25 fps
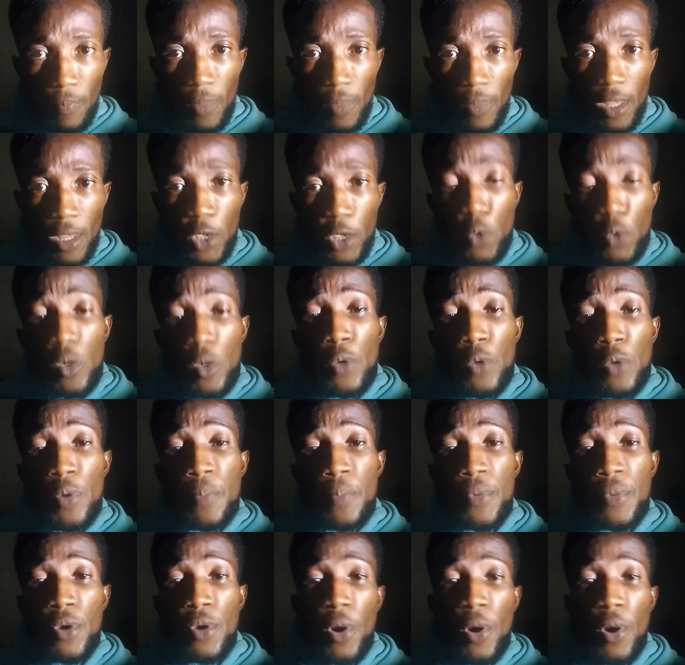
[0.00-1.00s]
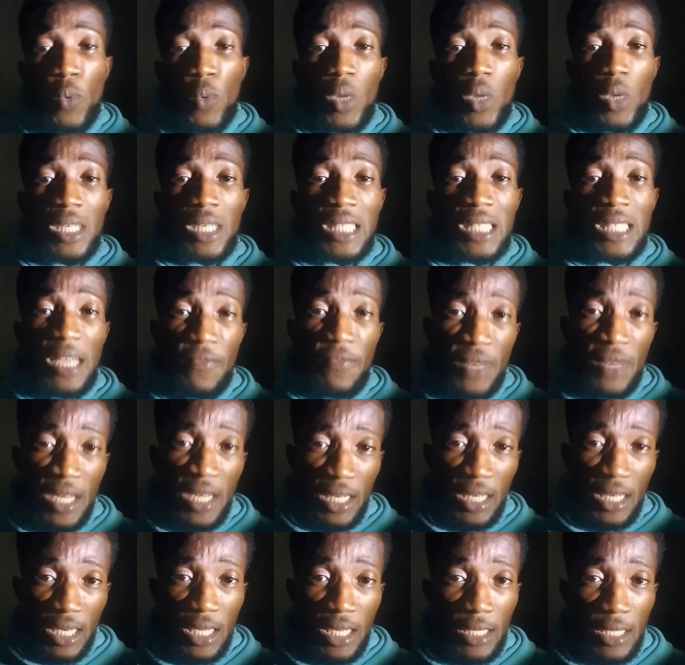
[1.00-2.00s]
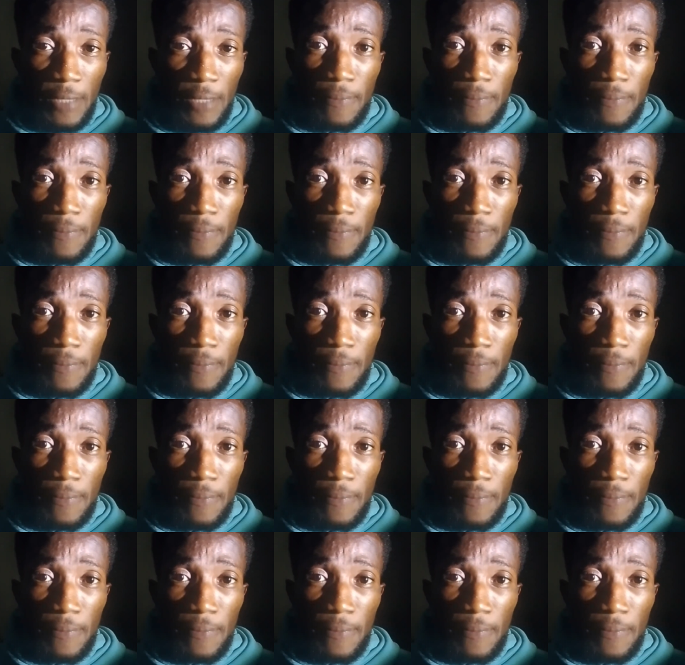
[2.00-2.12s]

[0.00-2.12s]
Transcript: You will reap your reward, definitely.